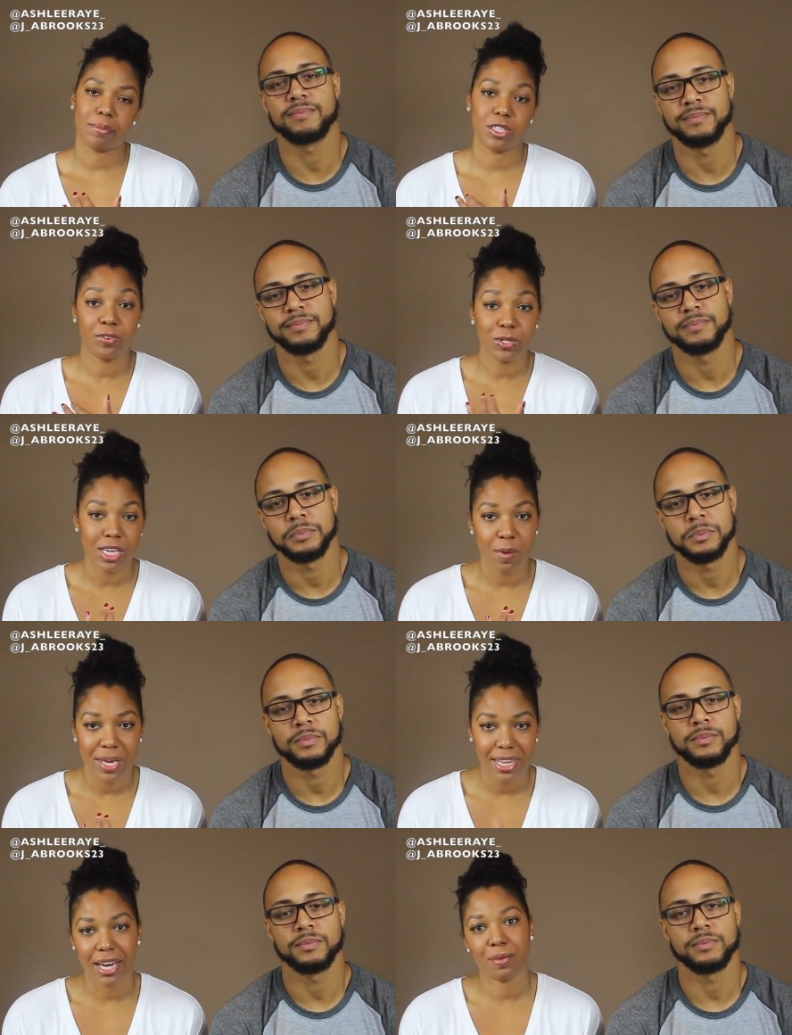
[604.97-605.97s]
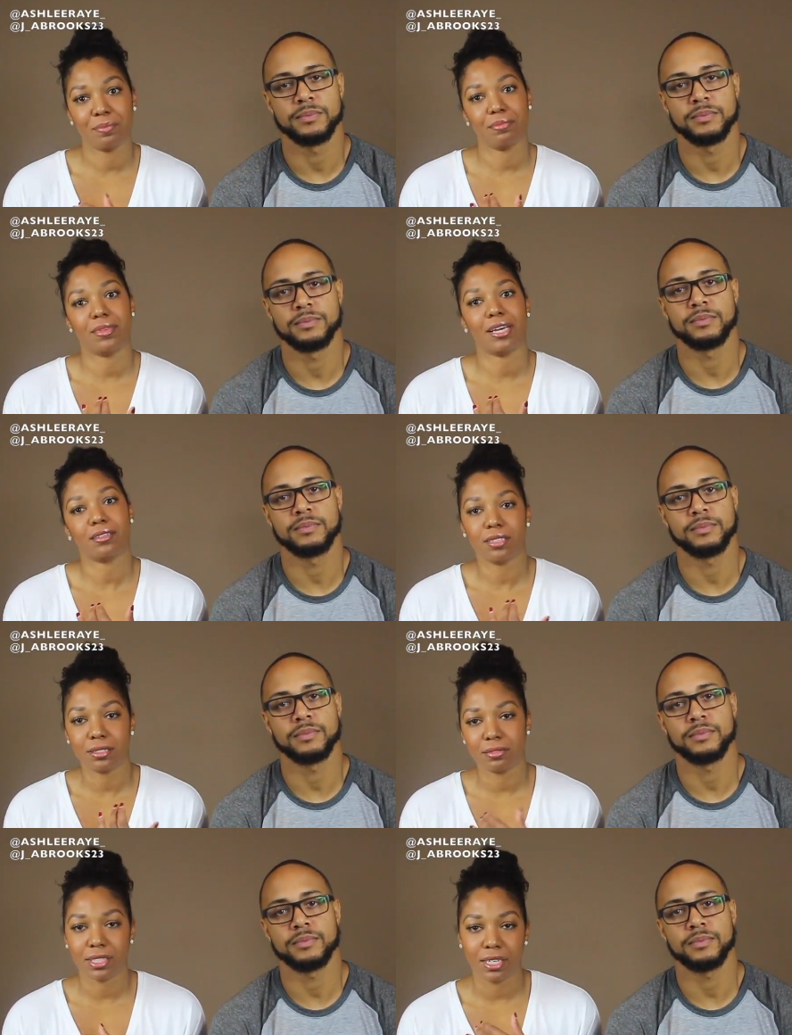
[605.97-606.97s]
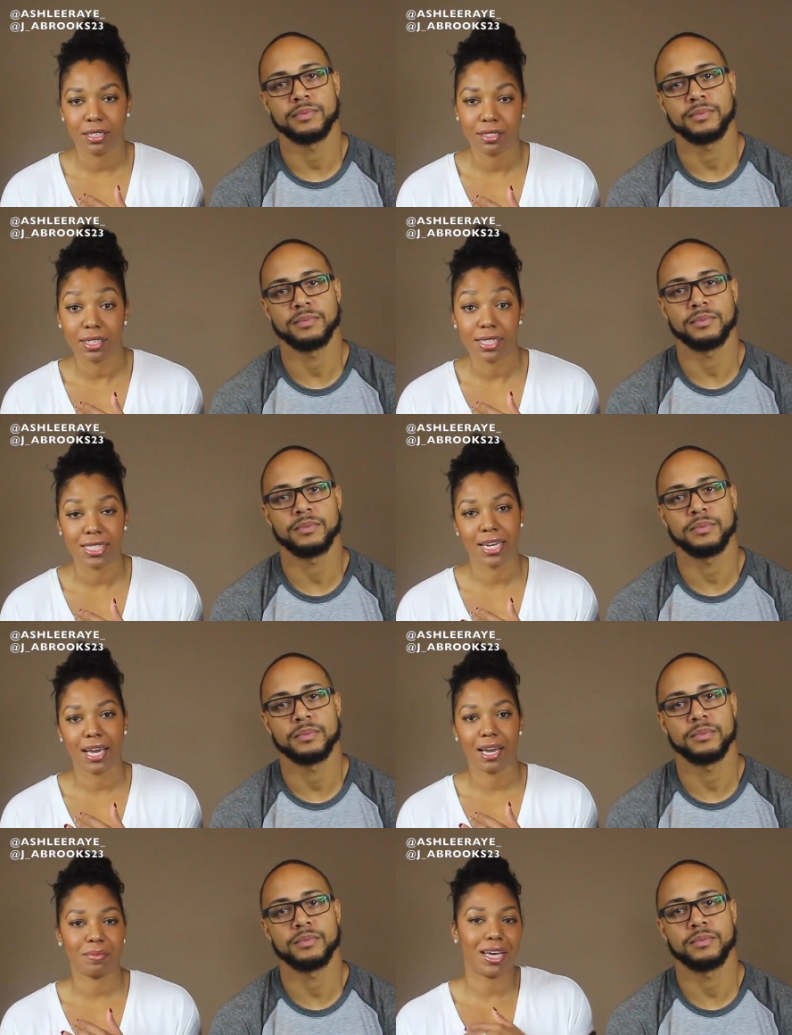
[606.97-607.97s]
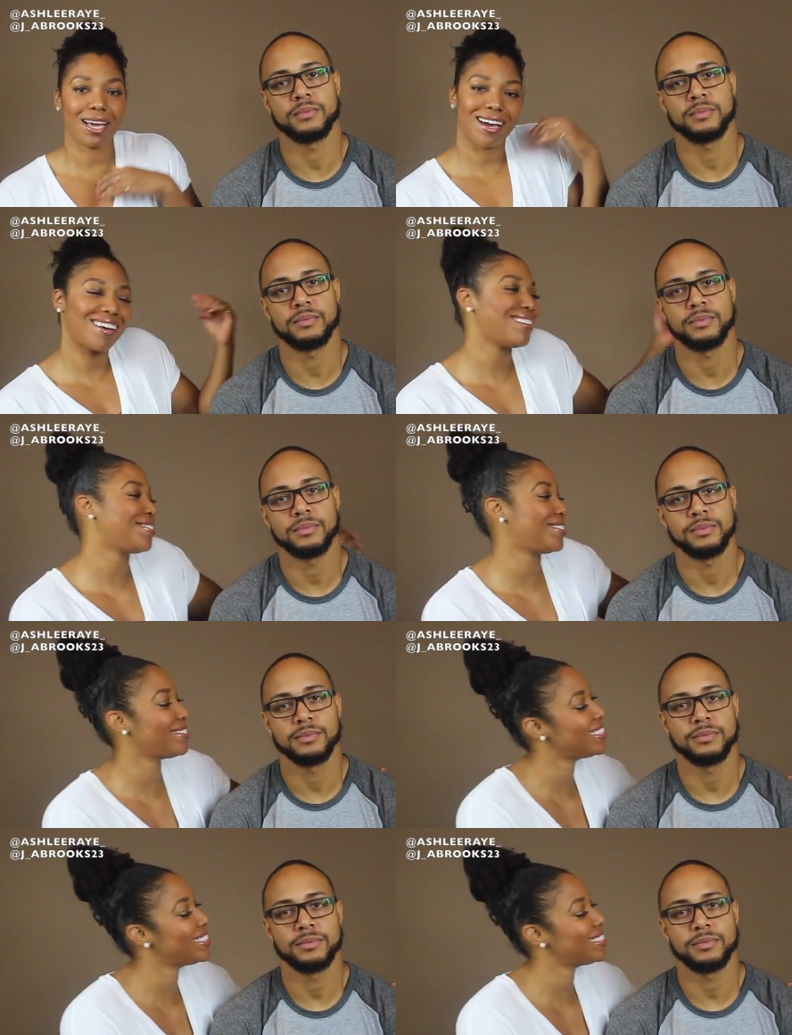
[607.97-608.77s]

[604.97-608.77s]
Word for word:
Speaker 1: So if you tell me that I'm like, look really good today, I'm like, oh.